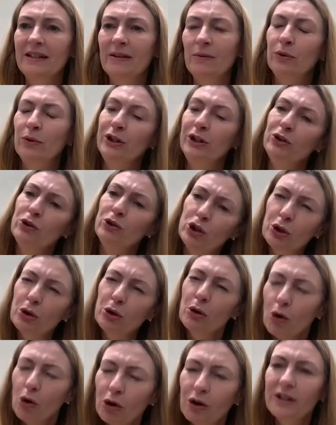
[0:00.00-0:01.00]
And when you
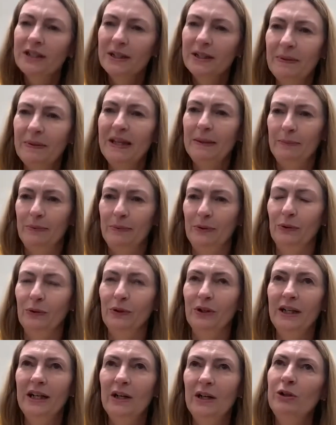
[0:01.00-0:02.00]
talk to people,
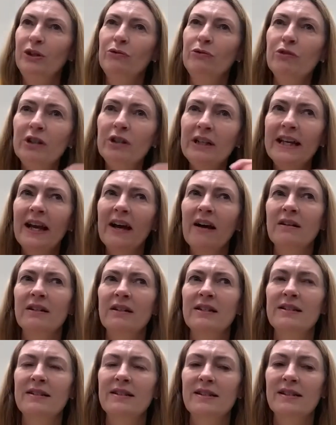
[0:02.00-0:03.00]
when you really get
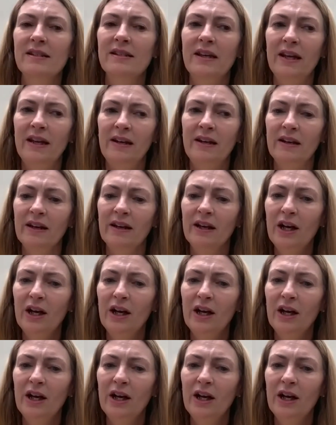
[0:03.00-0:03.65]
under the skin